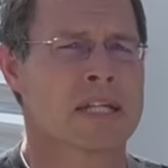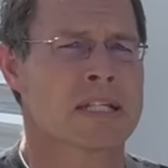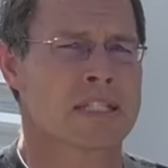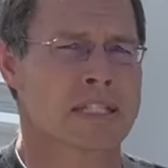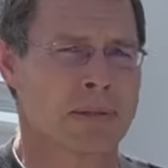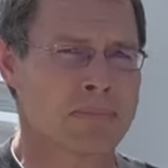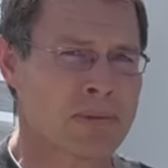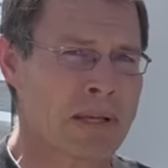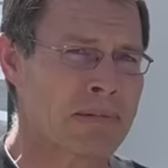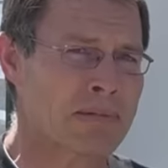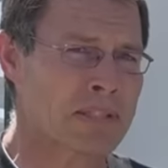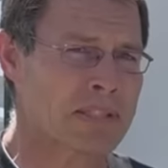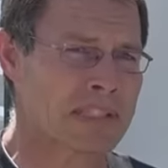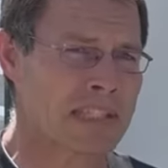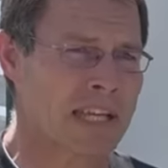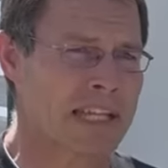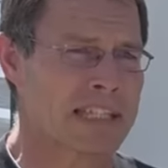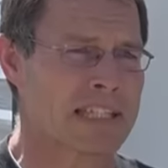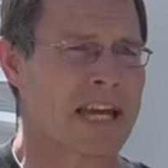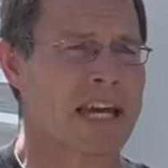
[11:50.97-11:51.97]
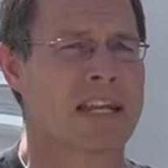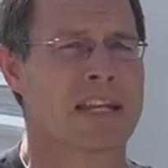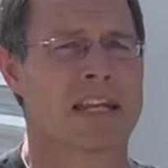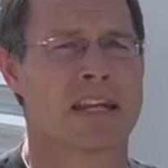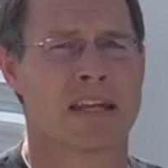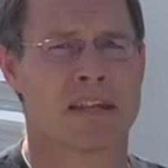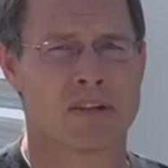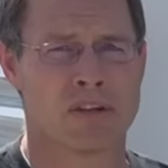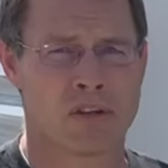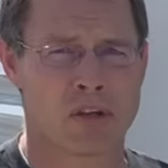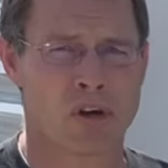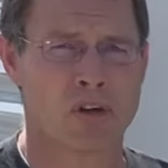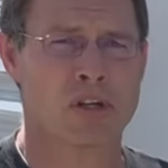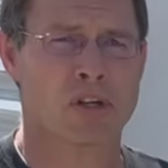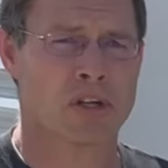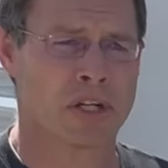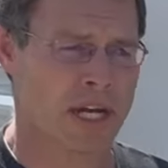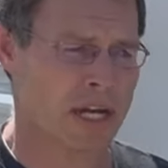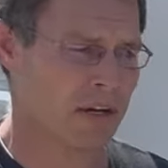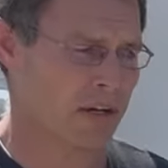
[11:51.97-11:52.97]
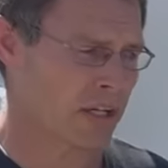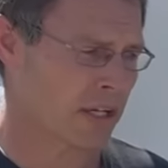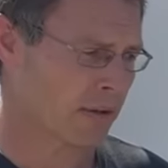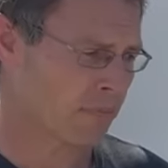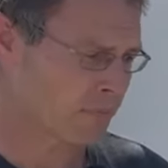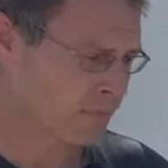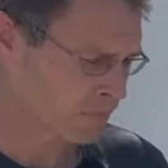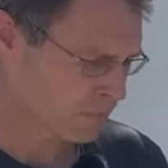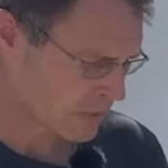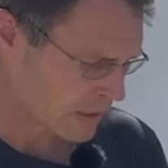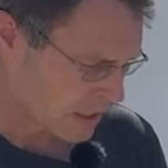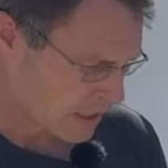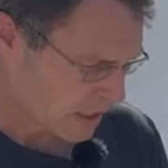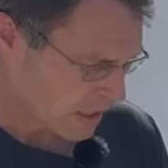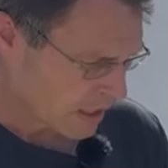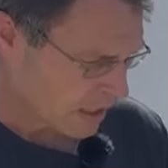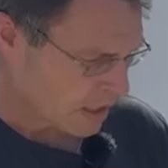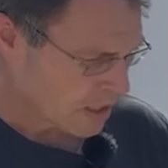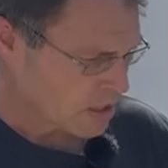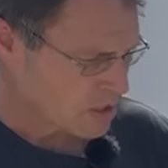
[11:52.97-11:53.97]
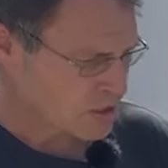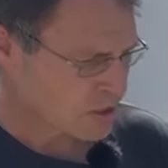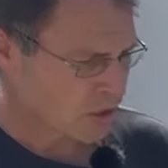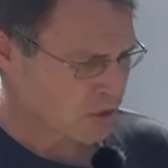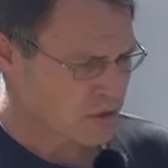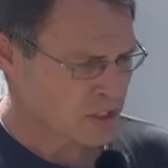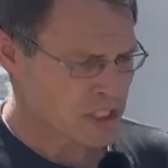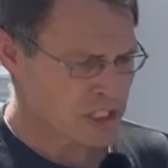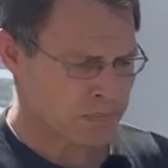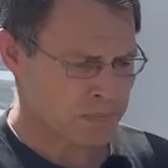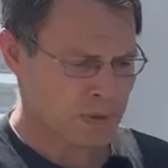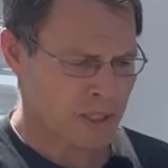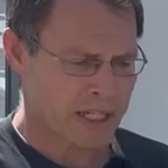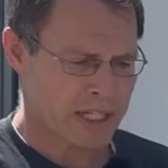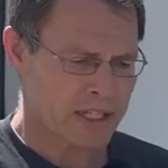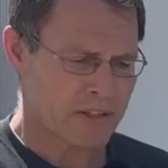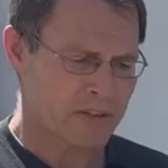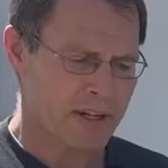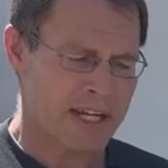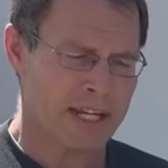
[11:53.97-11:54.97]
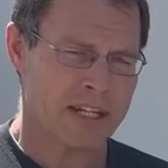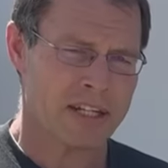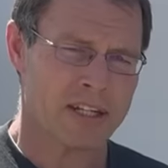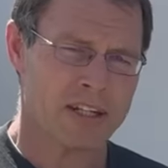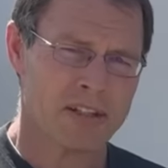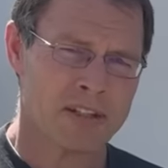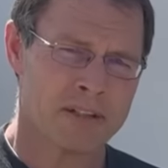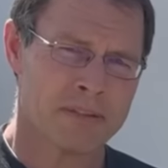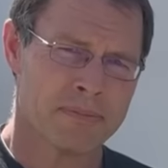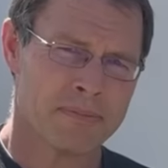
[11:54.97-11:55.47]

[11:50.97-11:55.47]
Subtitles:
Sometimes it's like that. Know your area. So this plug-in right here,